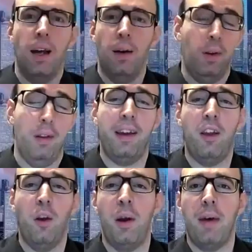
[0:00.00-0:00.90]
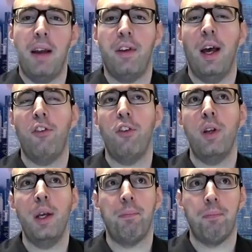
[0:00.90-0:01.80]
Well, thank you very much.
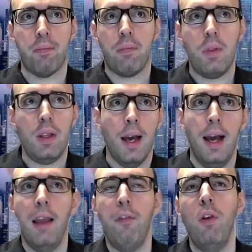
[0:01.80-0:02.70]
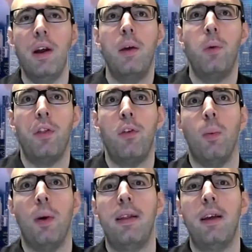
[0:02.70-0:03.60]
Actually, I fully agree with you,
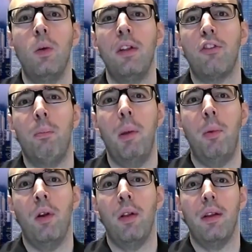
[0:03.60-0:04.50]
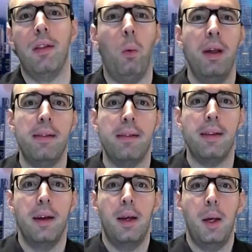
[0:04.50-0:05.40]
but I know that some people in the West
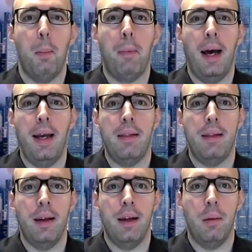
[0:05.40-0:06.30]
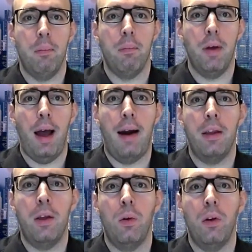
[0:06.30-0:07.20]
might
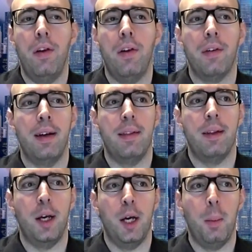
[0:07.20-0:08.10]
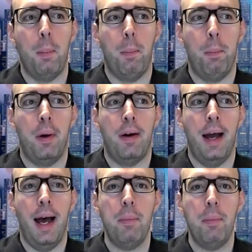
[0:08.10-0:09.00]
argue here that
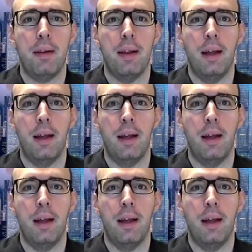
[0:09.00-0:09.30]
perhaps